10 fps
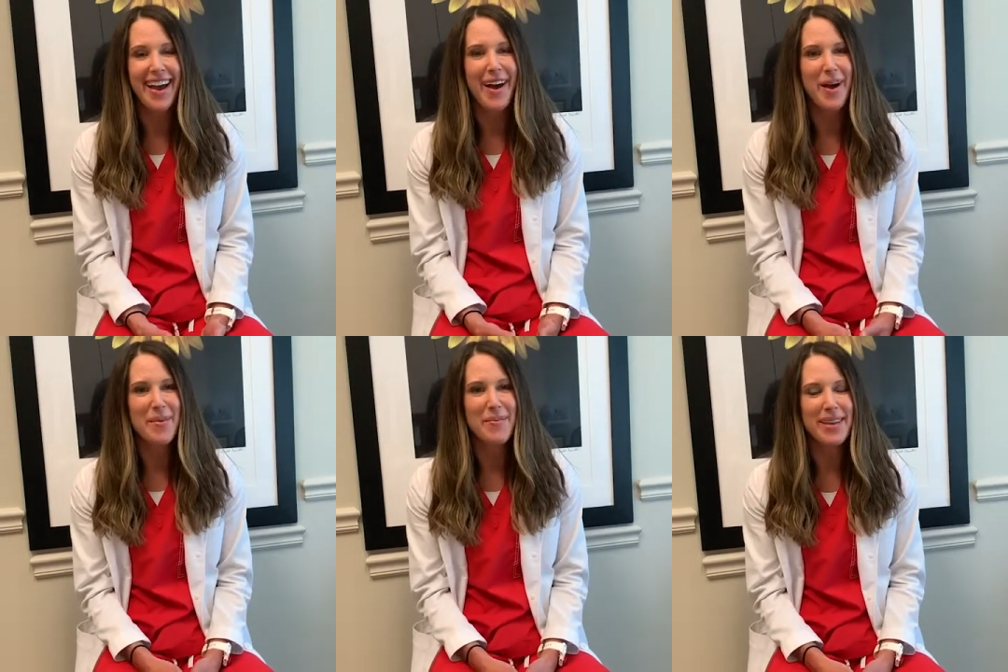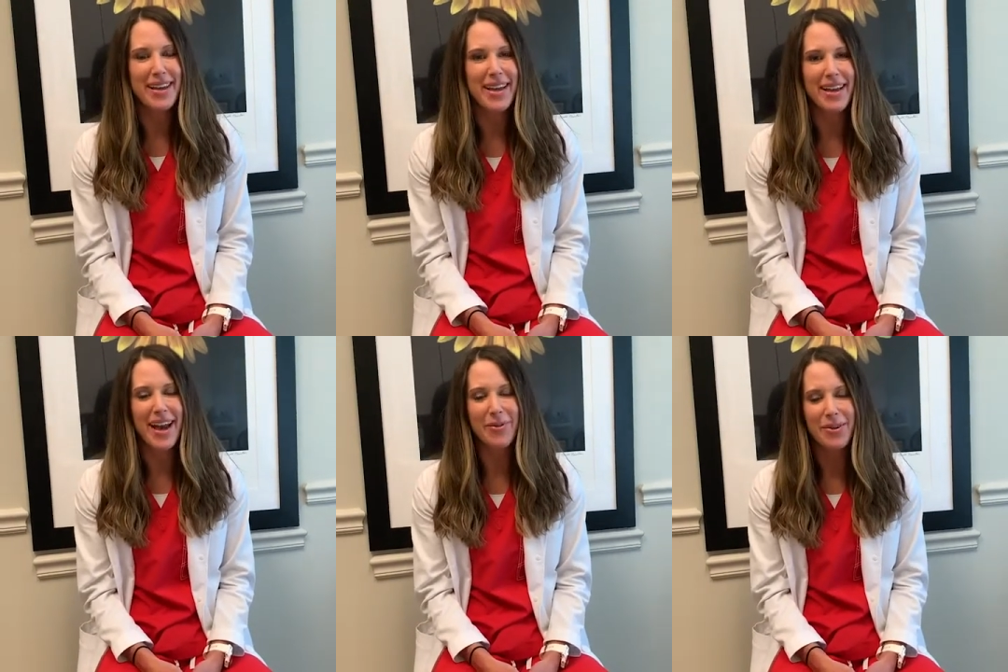
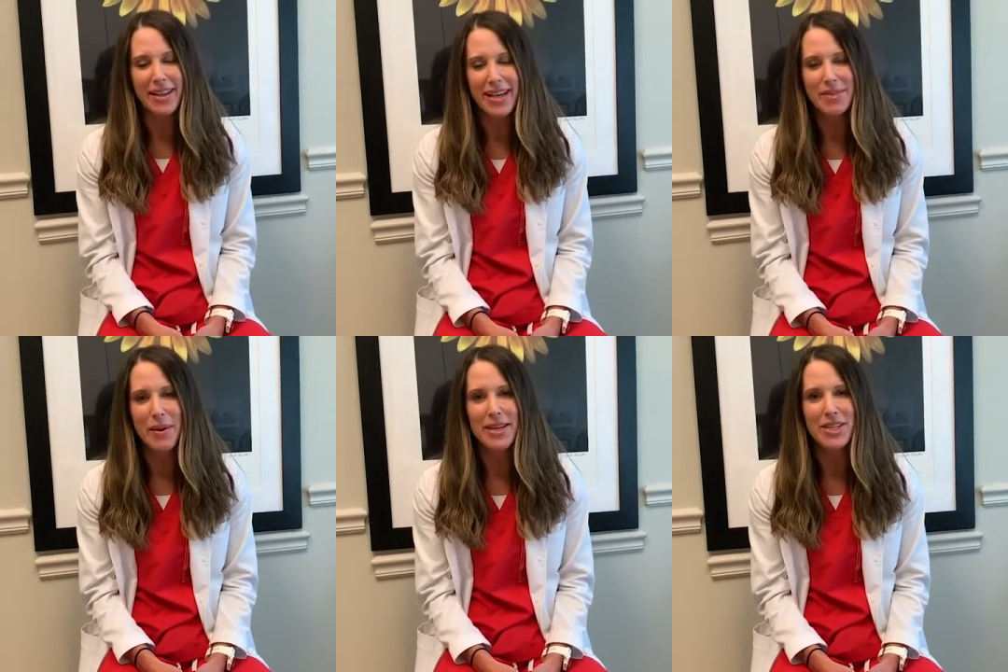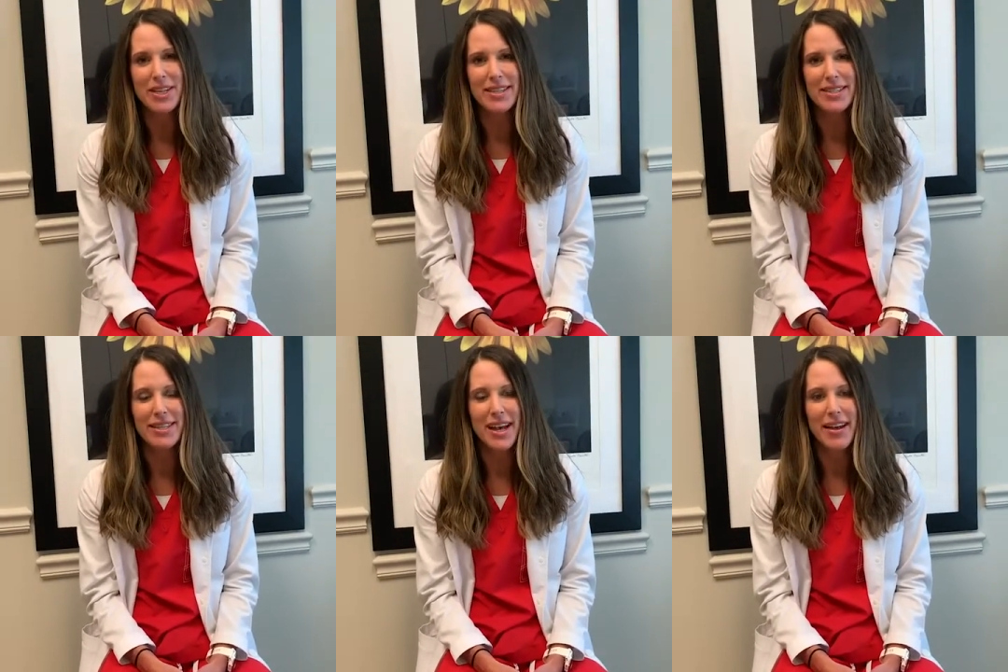I realize patients